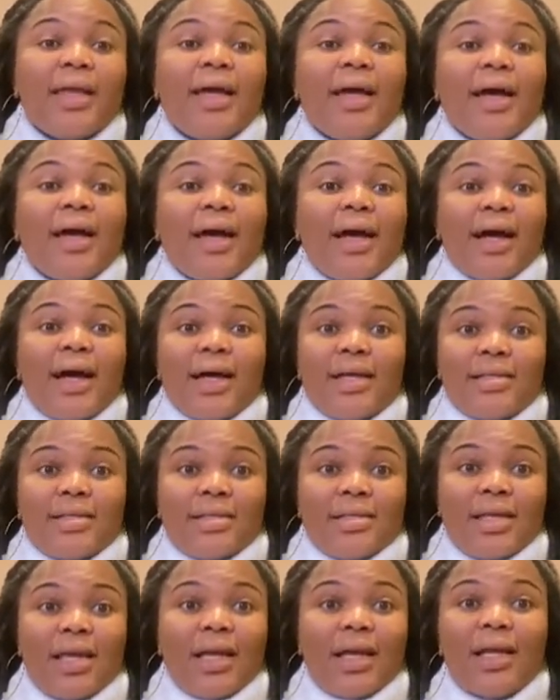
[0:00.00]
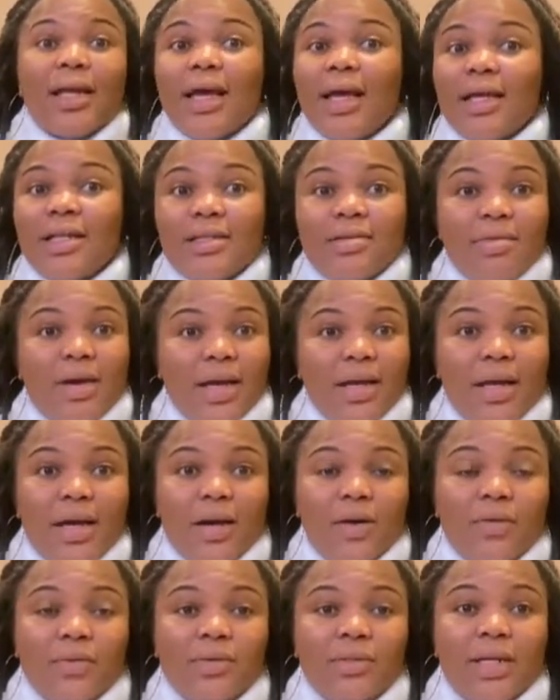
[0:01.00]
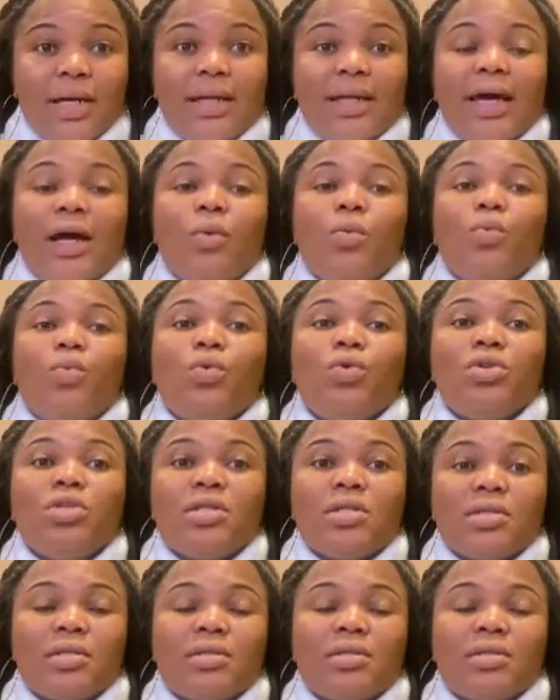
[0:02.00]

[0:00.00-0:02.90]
as a client right now that I won't,